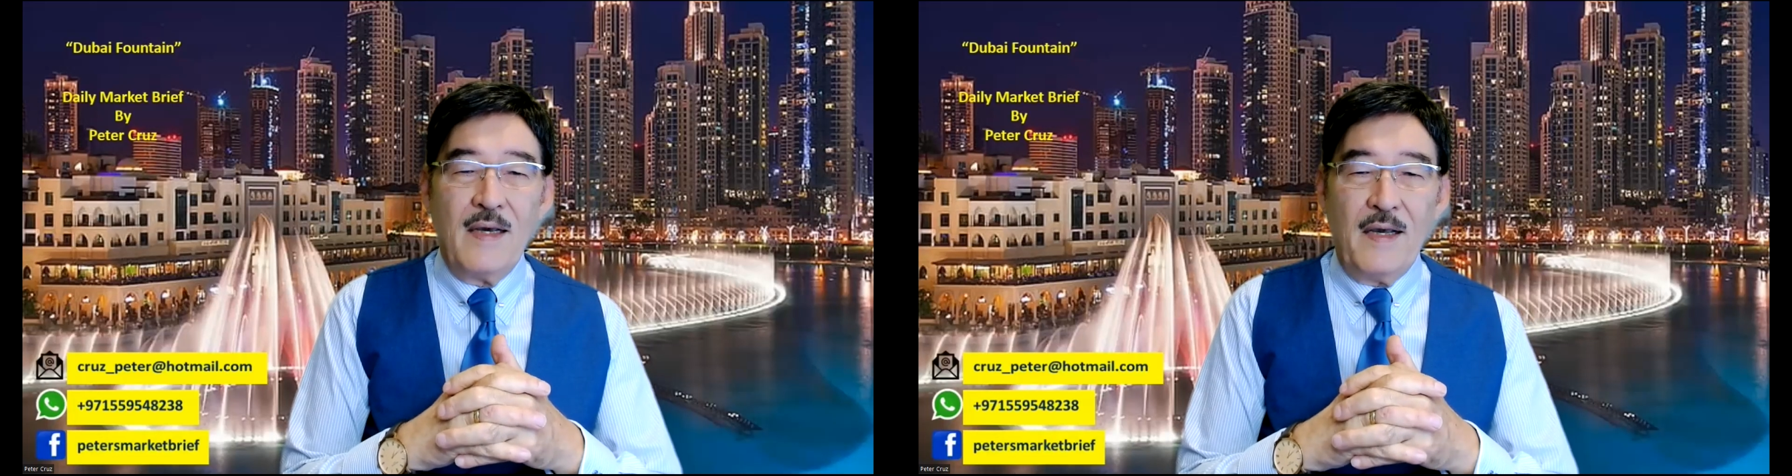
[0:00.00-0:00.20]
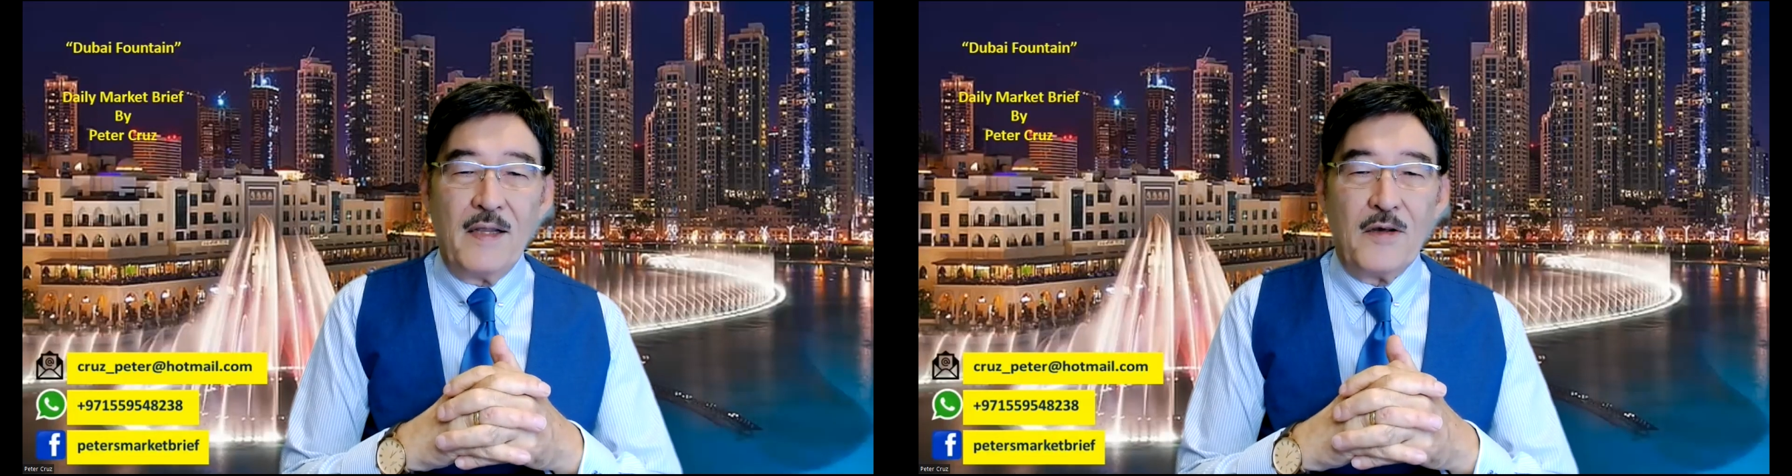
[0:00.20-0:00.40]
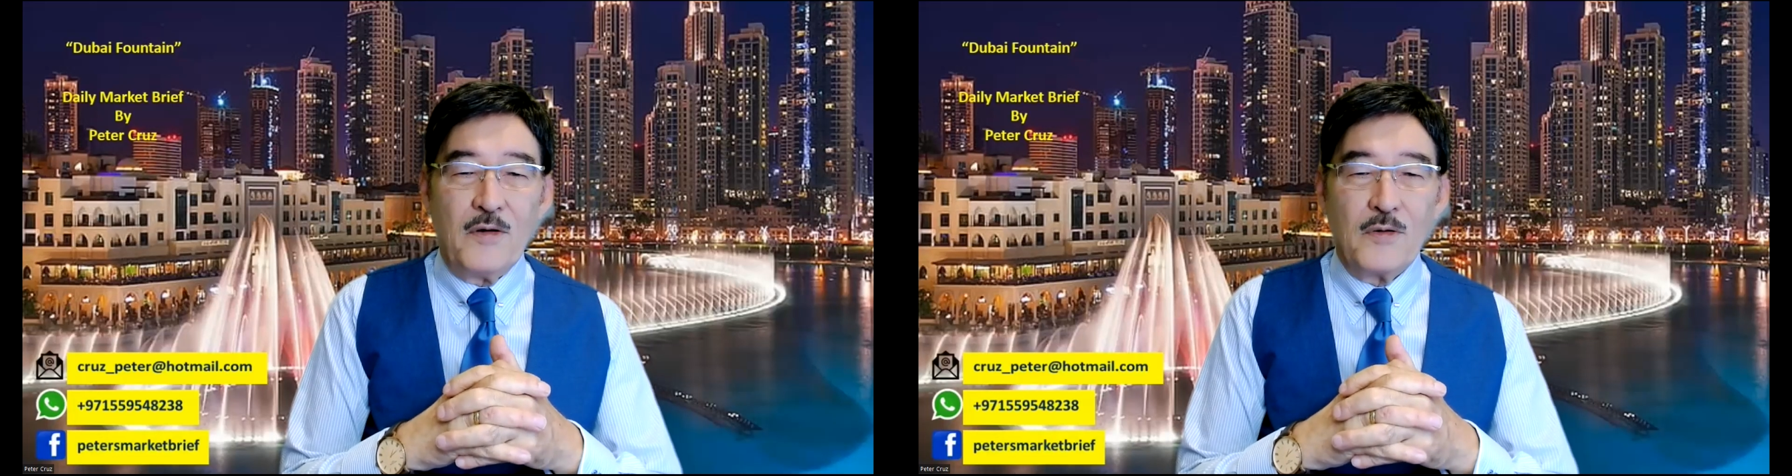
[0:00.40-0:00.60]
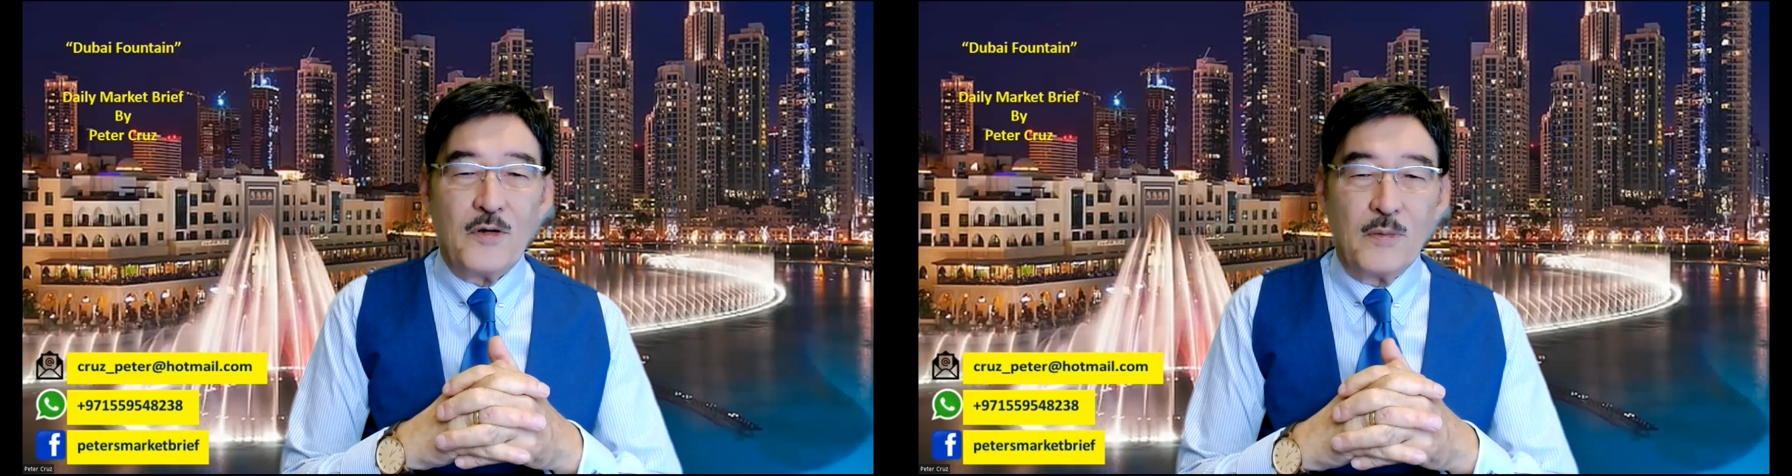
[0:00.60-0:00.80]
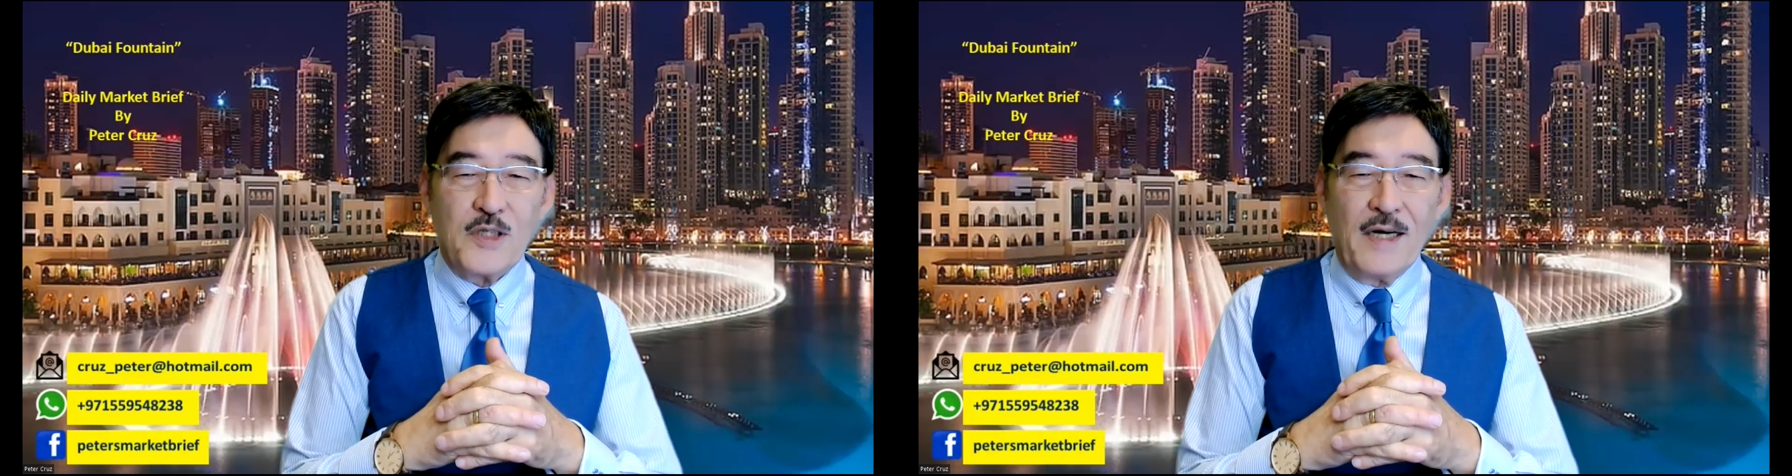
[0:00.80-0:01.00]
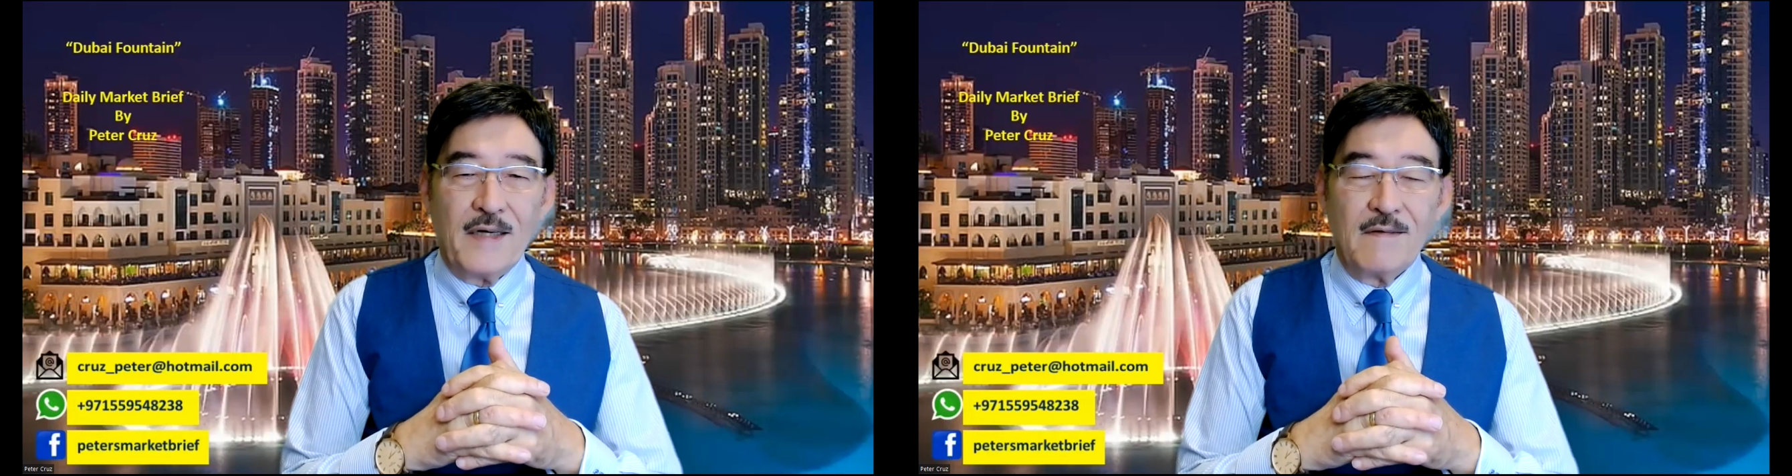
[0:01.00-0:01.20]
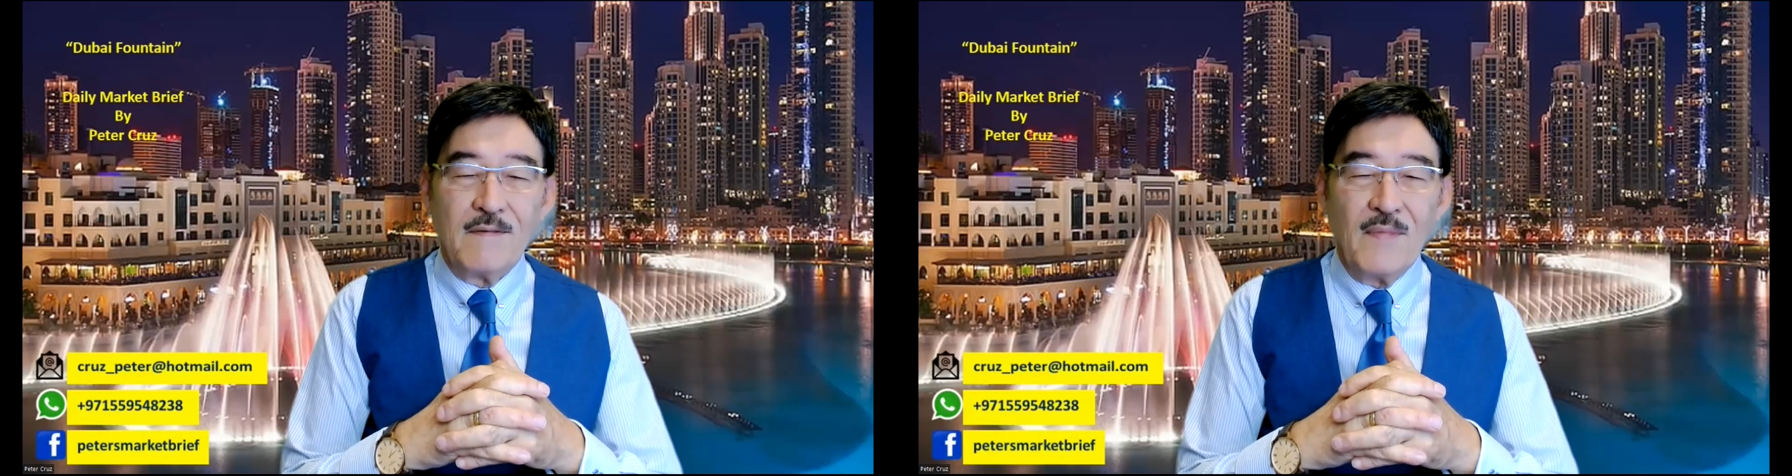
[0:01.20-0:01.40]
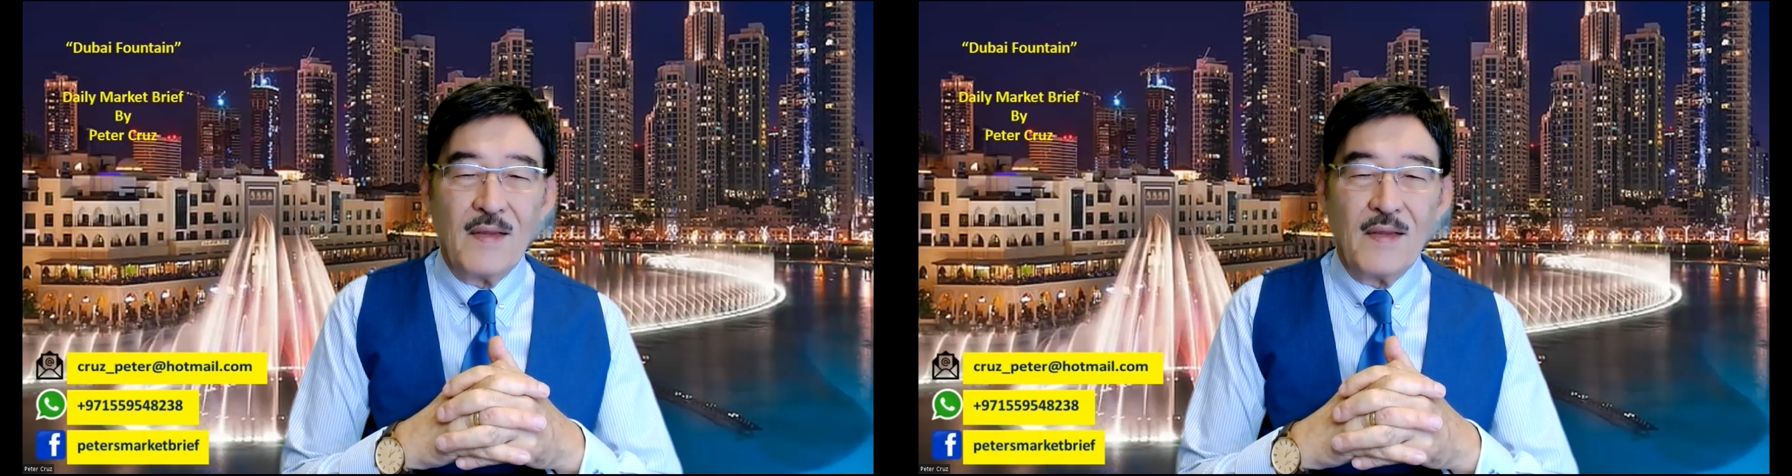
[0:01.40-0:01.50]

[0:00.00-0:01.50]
in the YouTube channel.